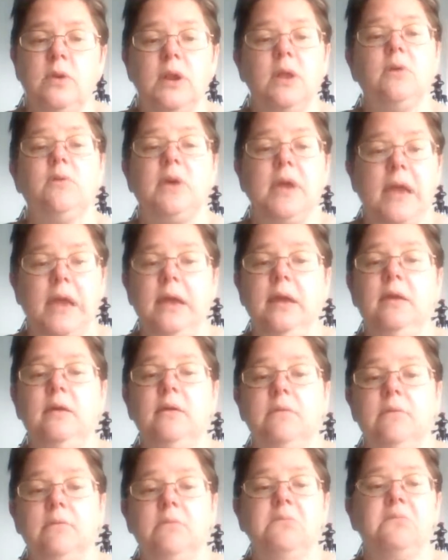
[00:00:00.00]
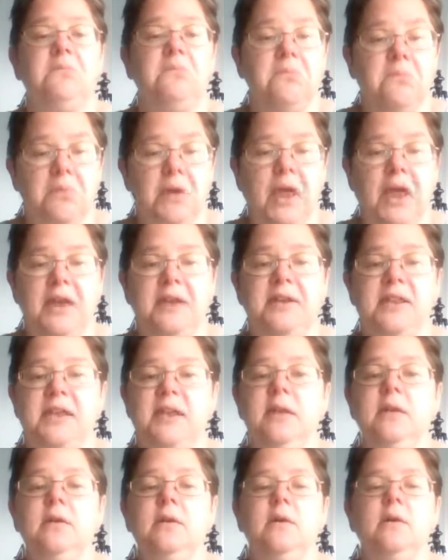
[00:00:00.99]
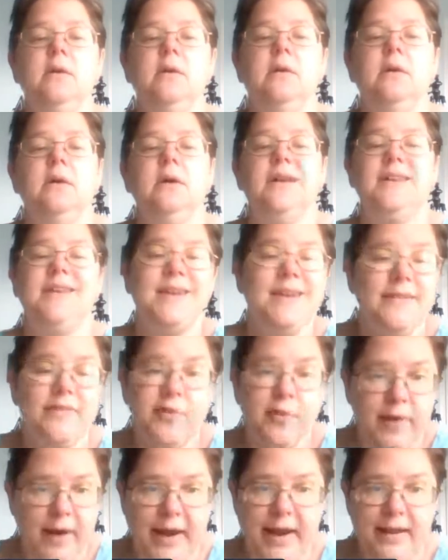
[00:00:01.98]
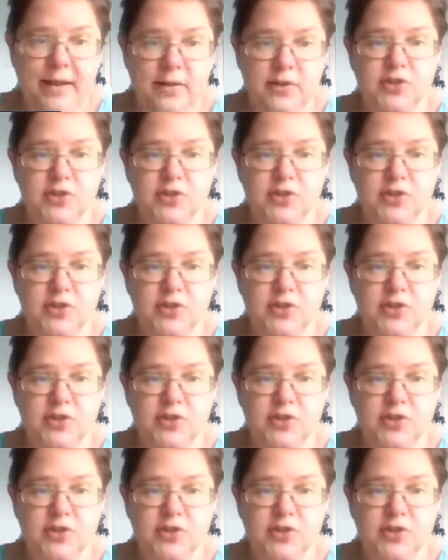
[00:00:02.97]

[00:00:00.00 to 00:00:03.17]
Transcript: Okay, handy. I didn't have gray,